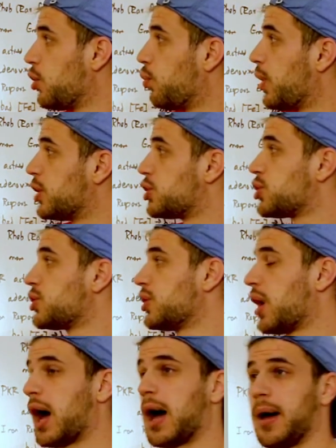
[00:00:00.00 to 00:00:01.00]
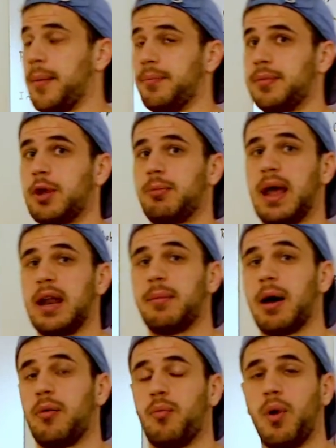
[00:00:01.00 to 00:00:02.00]
which they're made in
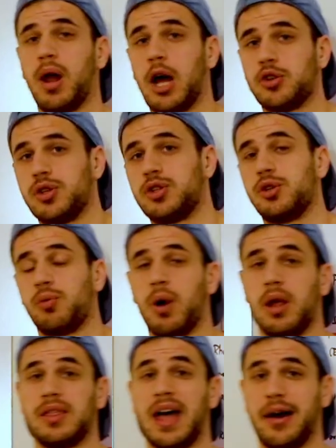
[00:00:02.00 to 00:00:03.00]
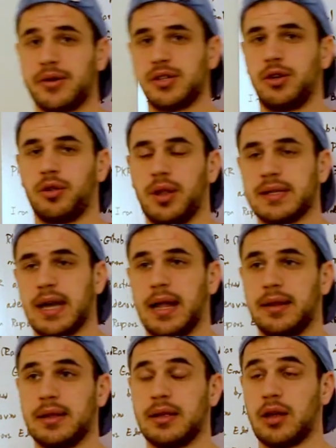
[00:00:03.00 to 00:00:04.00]
about 100 to 1,000
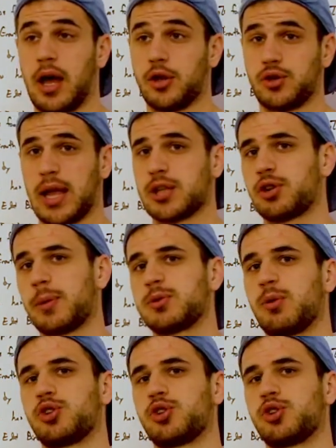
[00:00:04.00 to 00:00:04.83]
nucleotide transcripts,